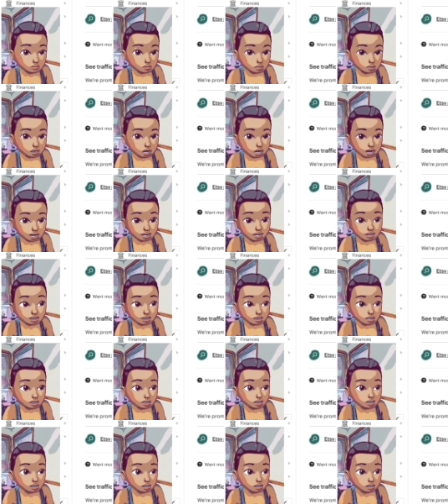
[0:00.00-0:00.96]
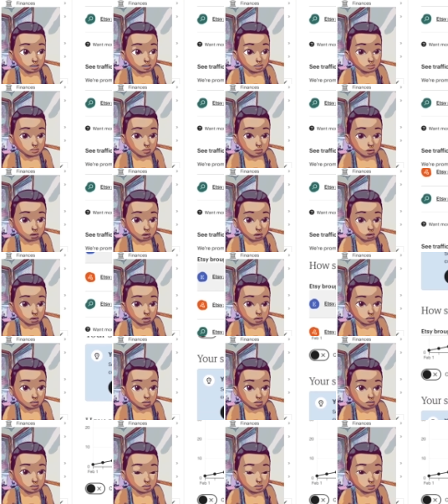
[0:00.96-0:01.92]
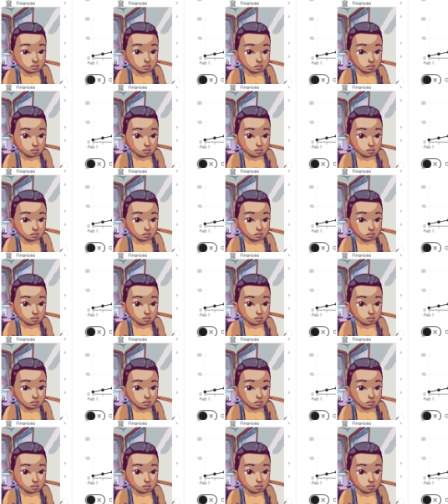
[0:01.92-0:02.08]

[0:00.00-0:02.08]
Etsy has sprung